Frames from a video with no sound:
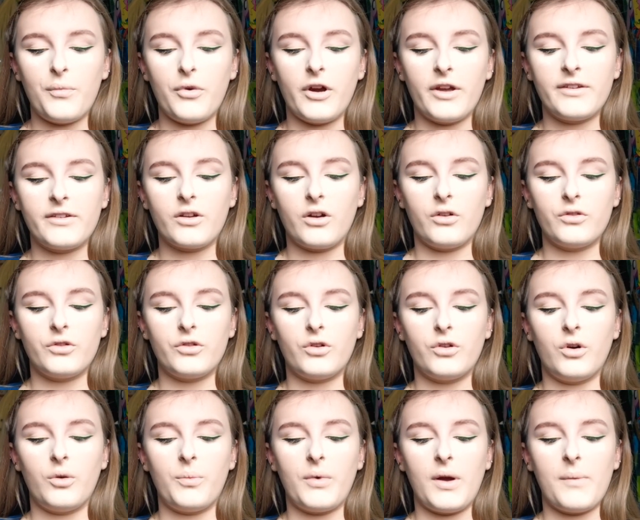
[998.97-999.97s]
pressed
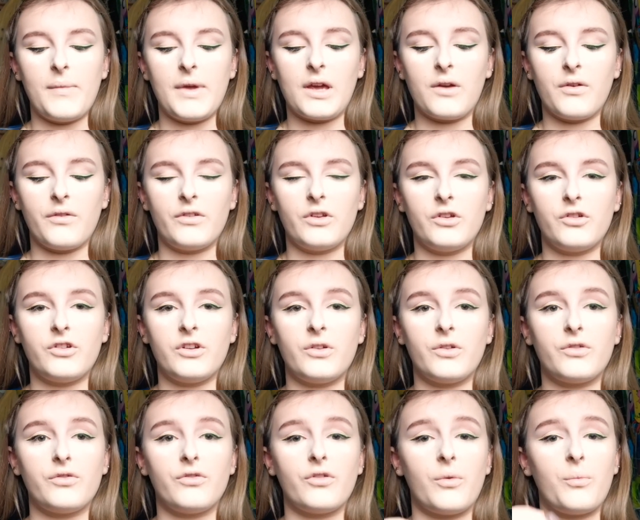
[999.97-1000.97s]
contour by Make a Revolution.
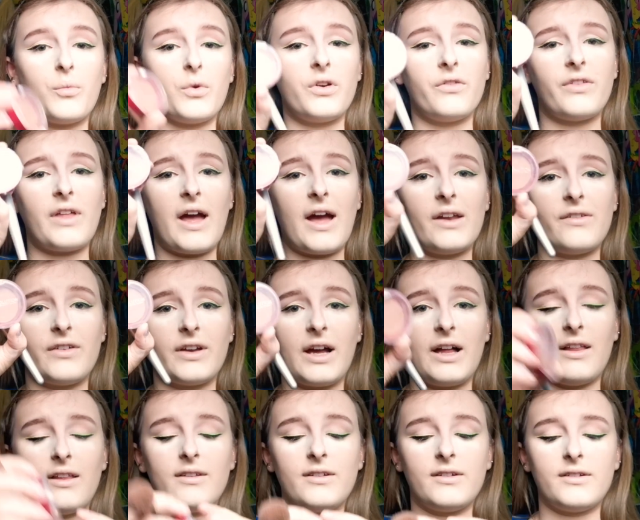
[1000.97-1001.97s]
It was from one of their advent
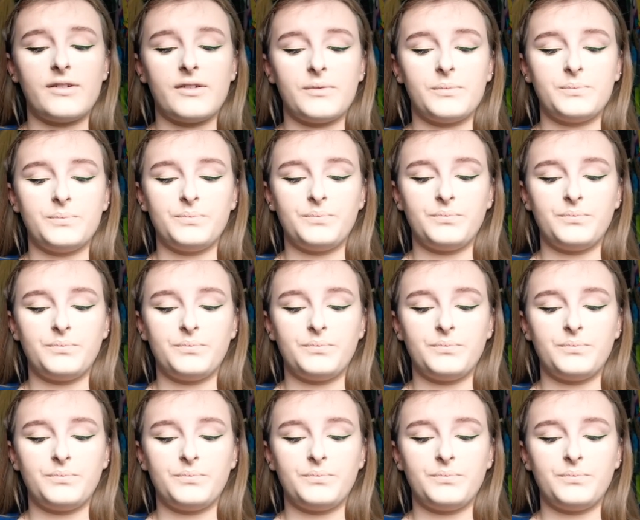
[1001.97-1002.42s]
calendars.